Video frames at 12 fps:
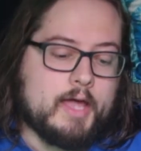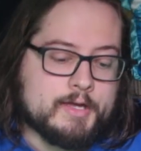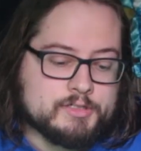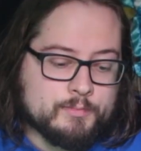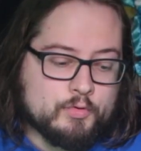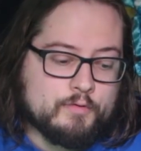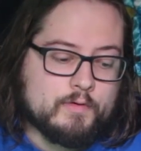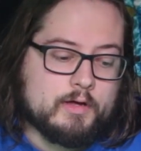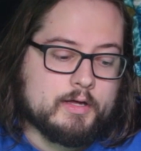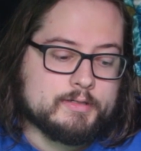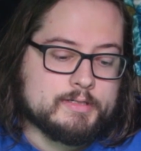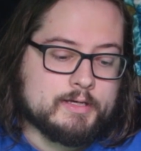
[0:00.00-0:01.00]
as you move
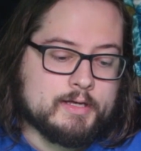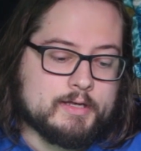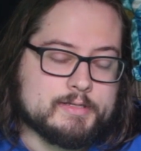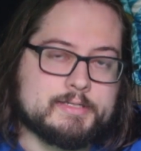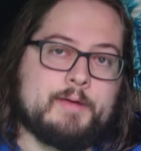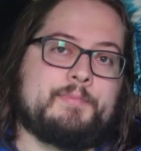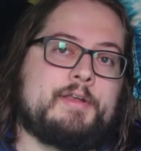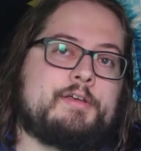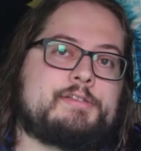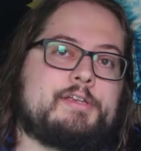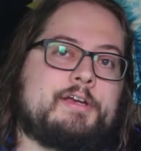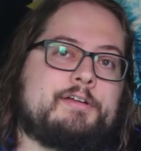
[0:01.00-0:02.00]
on to something
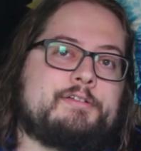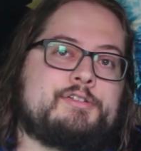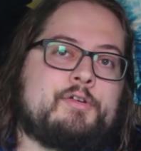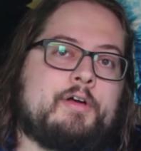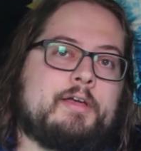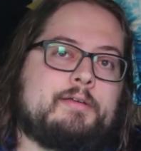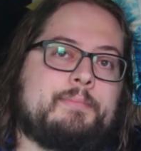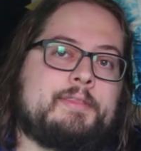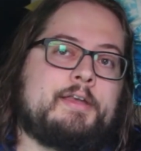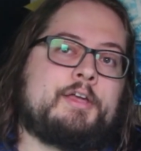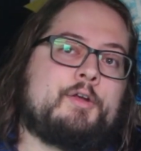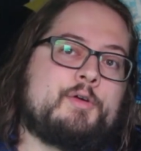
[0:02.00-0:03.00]
else you can enjoy but
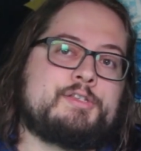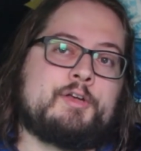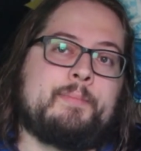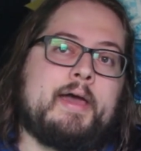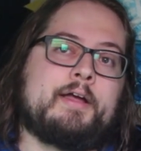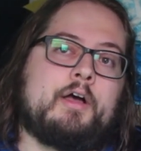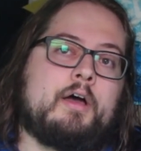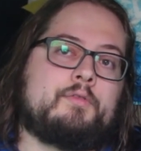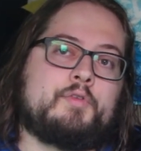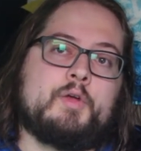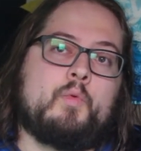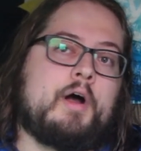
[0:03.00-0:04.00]
then you can always look back on
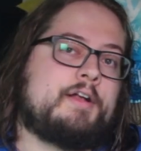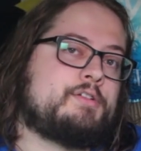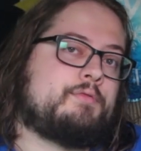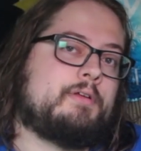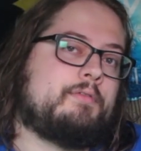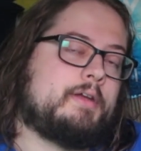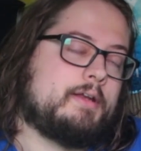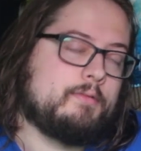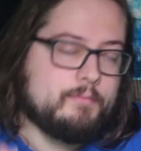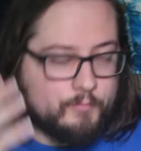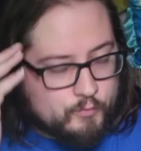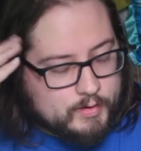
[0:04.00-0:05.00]
rewatch reread
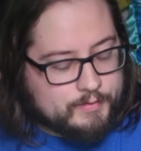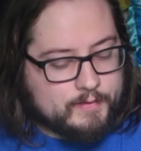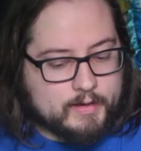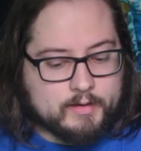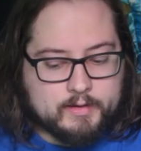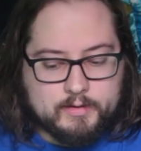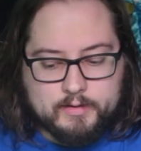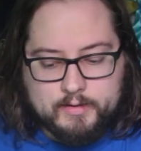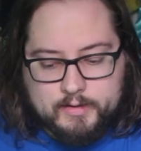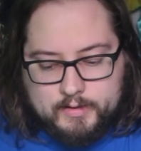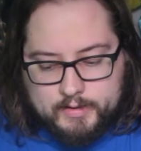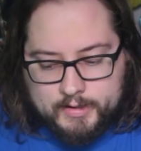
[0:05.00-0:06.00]
rethink
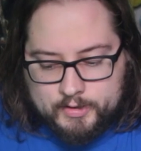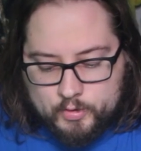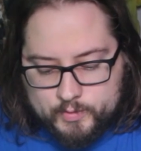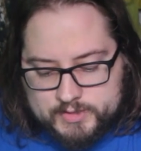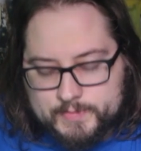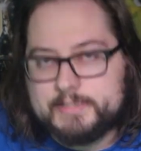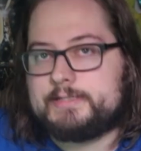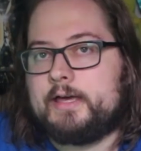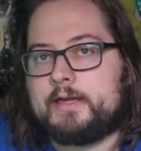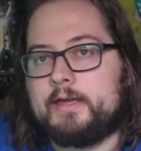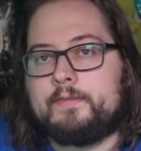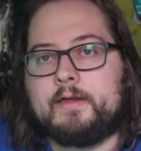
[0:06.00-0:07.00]
it'll always be
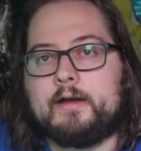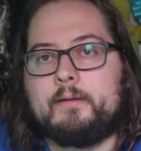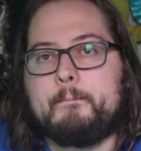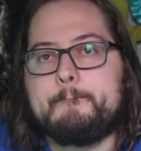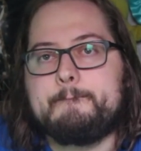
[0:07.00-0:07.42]
stuck in there